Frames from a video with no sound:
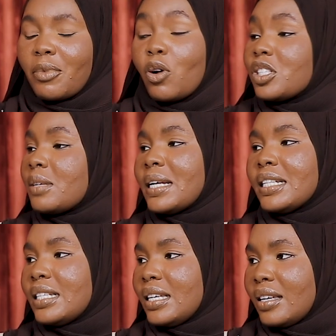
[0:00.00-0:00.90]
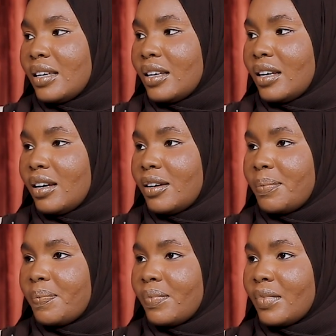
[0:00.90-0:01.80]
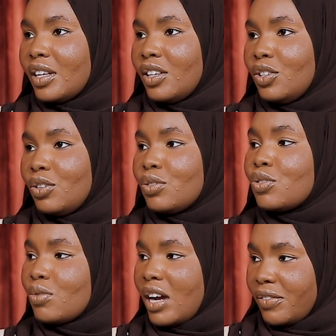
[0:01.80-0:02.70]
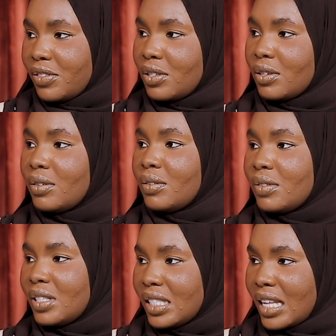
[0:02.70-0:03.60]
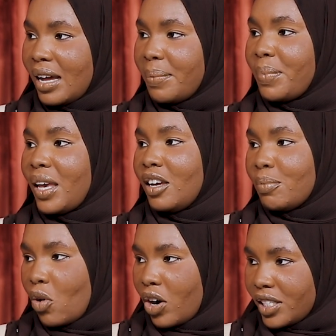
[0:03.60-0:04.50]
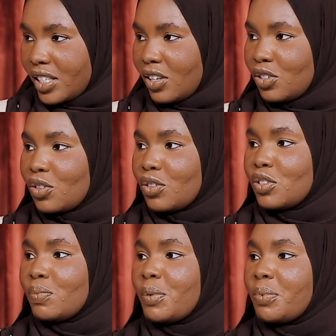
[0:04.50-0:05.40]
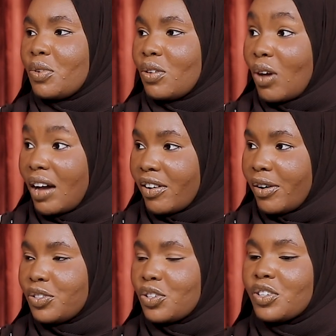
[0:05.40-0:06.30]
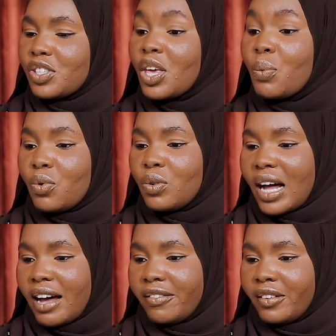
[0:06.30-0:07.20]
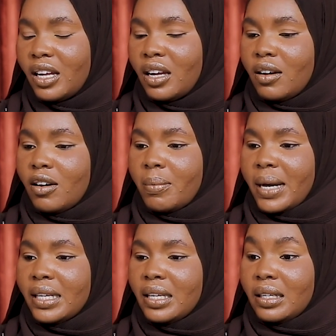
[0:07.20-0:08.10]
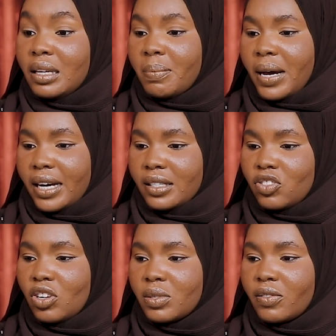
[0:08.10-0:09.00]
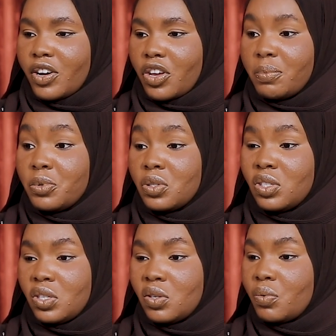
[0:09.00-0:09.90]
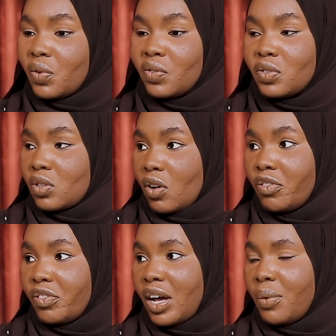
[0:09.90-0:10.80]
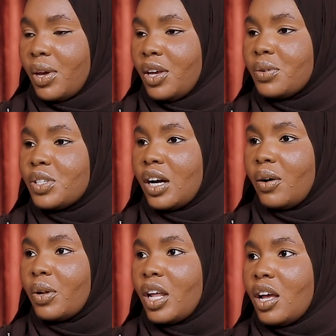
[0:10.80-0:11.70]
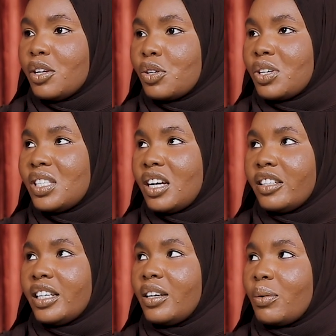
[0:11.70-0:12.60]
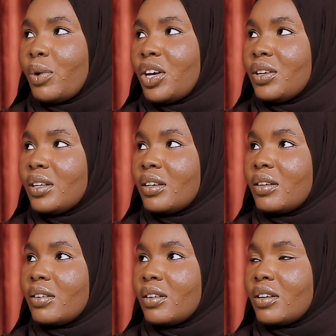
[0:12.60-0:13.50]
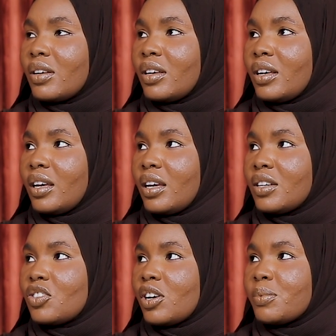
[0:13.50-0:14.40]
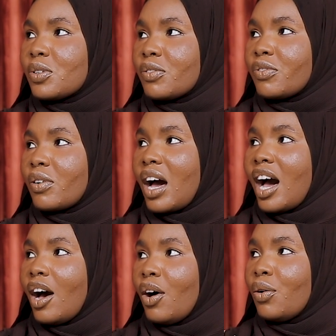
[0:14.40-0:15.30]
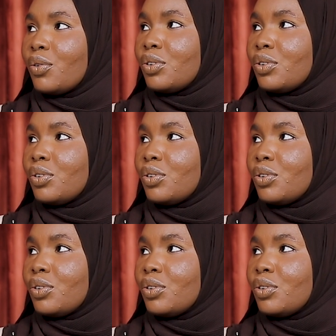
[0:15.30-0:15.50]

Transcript: ultimately you do have to start paying more attention to the people you have around you, because it will have an impact in terms of how you're able to deal with stuff that weigh you down. So is there like in terms of how